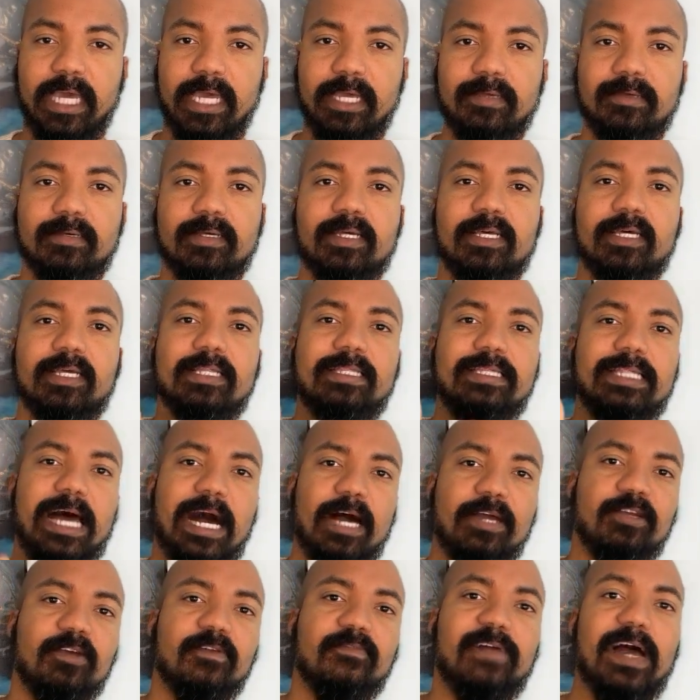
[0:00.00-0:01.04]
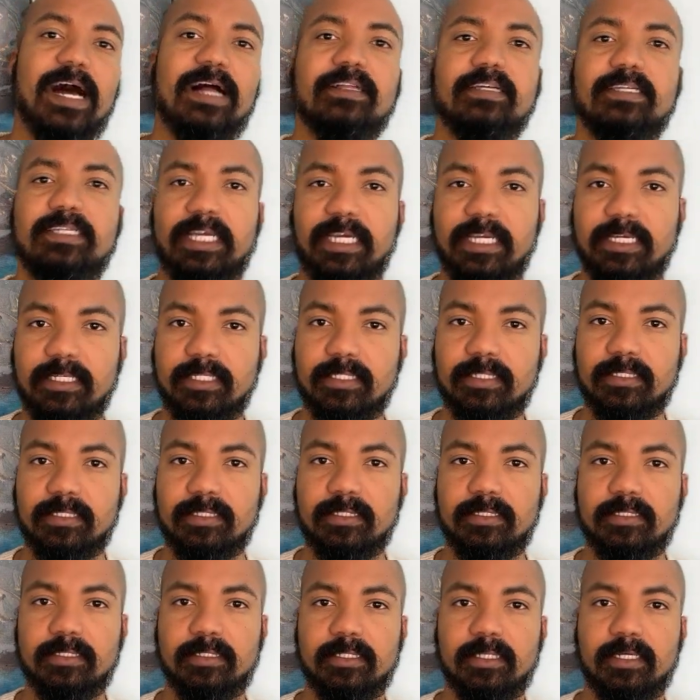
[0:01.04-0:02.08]
Okay, now you're validating.
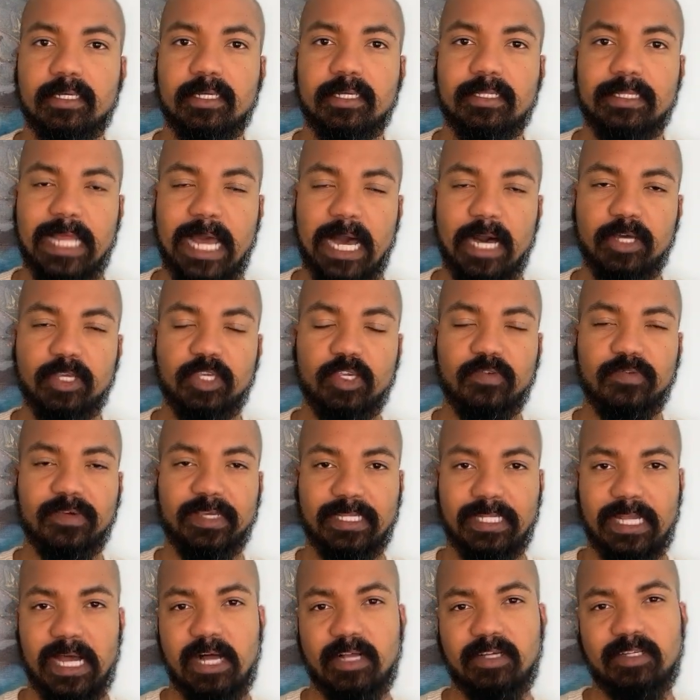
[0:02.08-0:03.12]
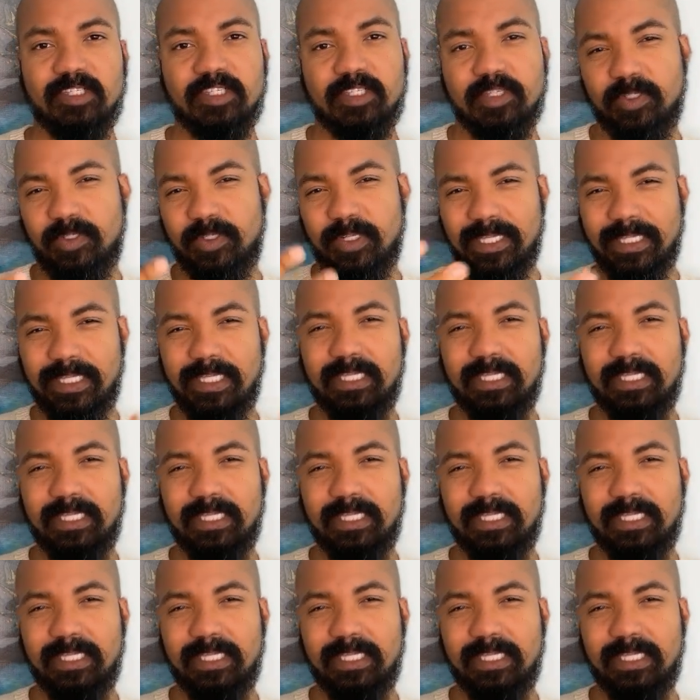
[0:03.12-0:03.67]
Now you've acknowledged there's